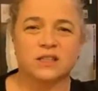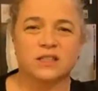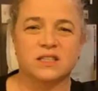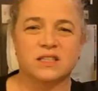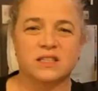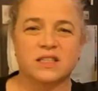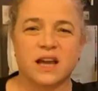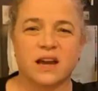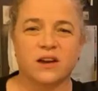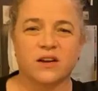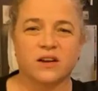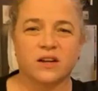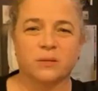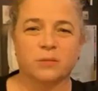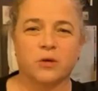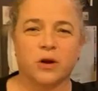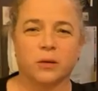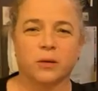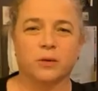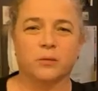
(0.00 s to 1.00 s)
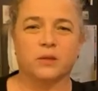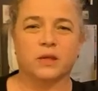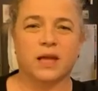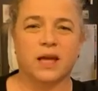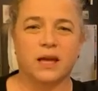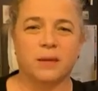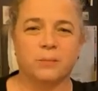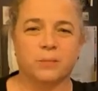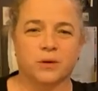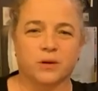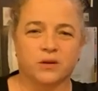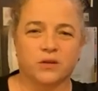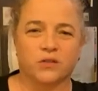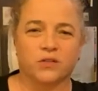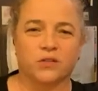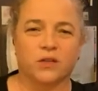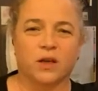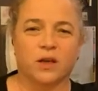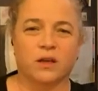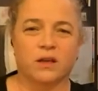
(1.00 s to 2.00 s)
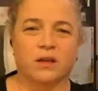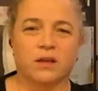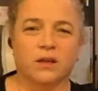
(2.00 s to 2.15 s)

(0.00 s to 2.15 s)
this. Tarragon probably with capers.